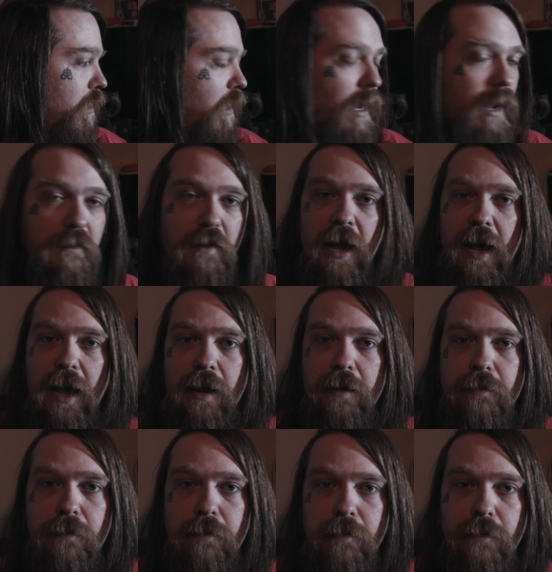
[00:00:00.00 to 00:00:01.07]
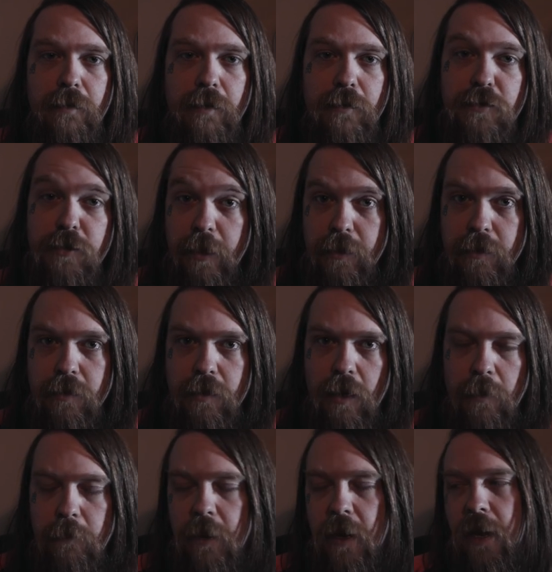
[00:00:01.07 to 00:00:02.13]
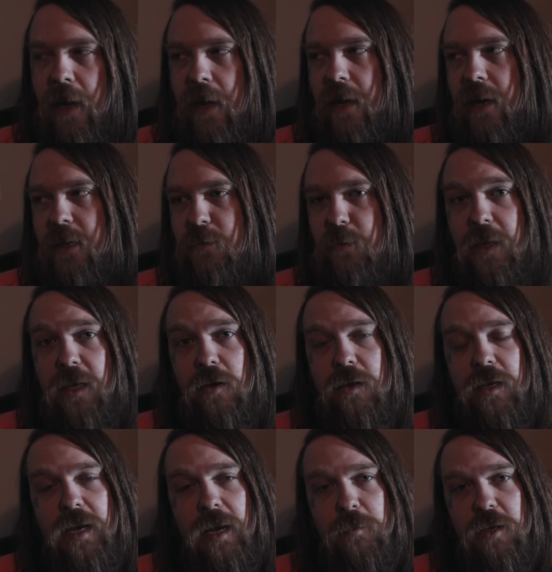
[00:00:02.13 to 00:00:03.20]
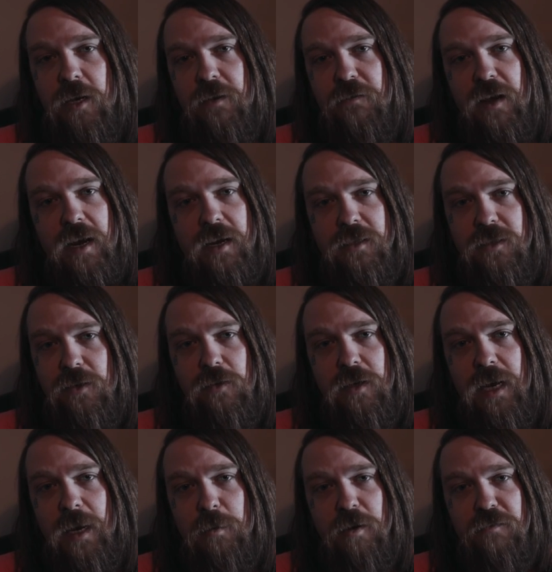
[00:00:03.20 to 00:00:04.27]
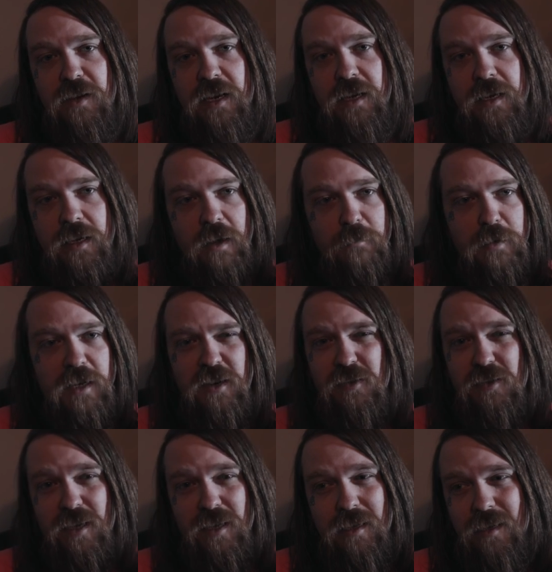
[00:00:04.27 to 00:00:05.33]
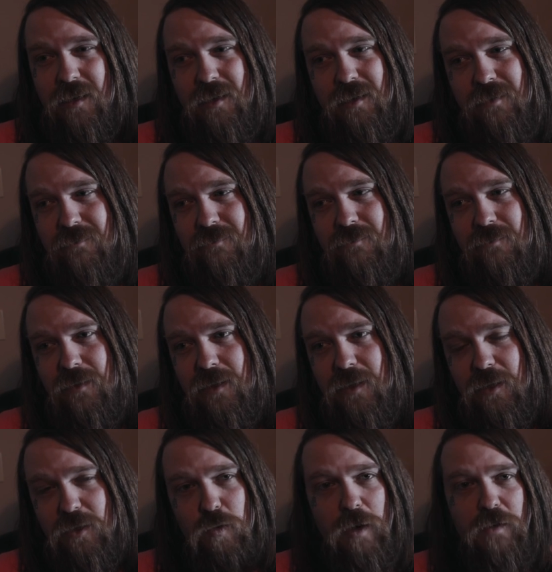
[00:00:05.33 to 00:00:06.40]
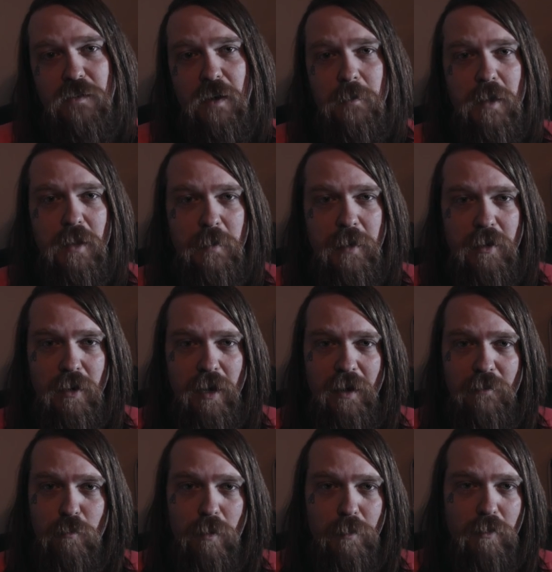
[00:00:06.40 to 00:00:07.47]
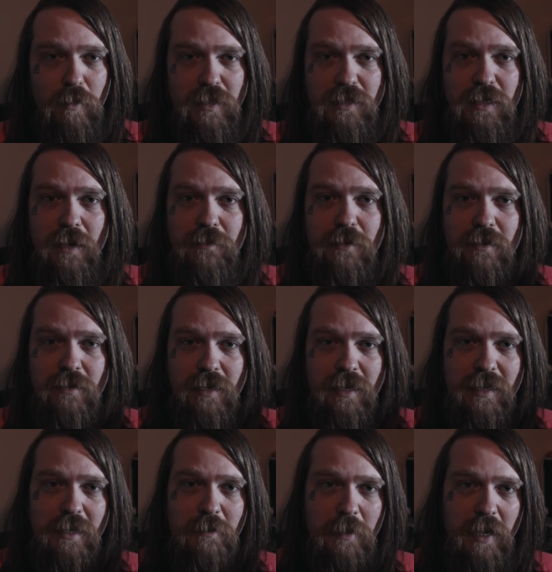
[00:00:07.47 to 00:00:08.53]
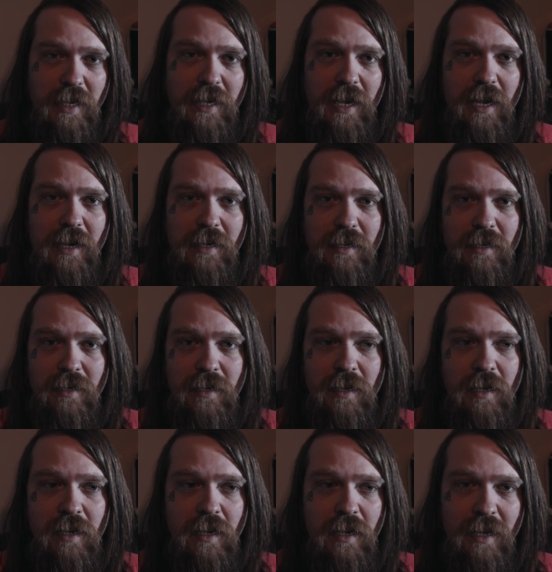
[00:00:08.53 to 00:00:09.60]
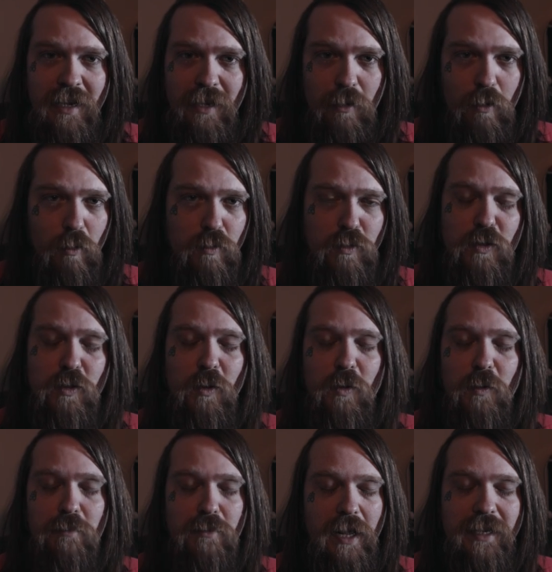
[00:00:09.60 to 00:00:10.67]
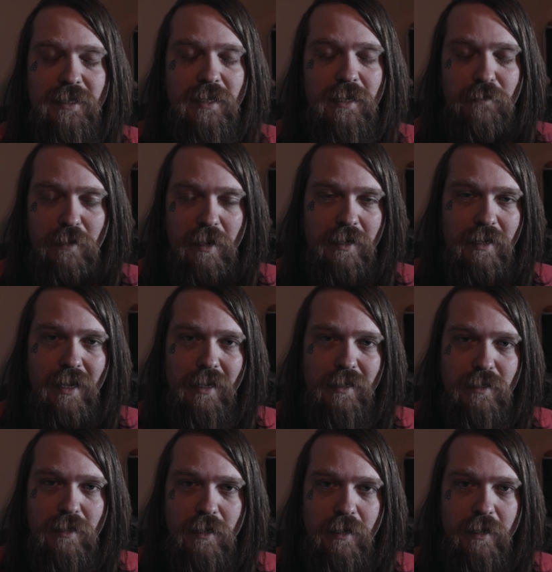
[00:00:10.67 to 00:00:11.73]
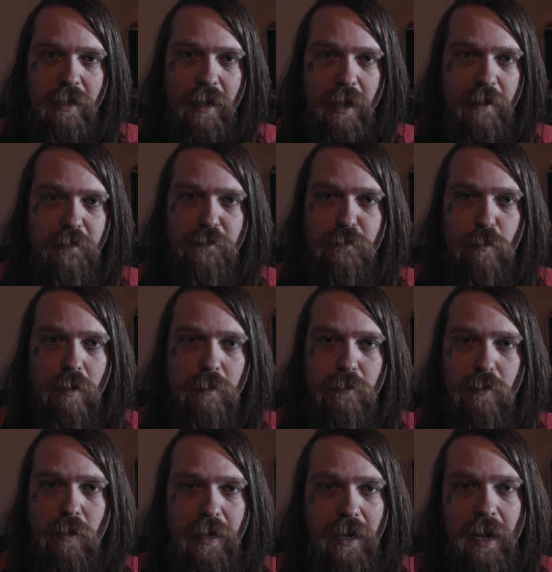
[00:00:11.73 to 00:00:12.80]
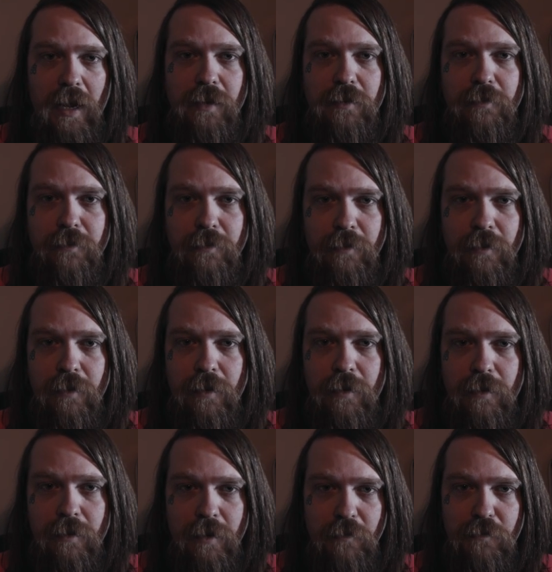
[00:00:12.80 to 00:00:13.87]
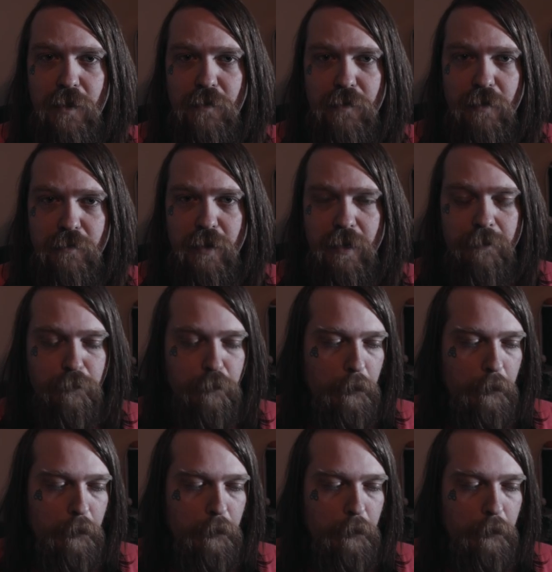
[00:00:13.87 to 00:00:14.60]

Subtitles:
I've had, checking the time. It's been the only camera that I've had. It's the only camera I've needed. I've been using the 25mm f1.7 and then my Canon old school plastic fantastic f1.8 nifty 50.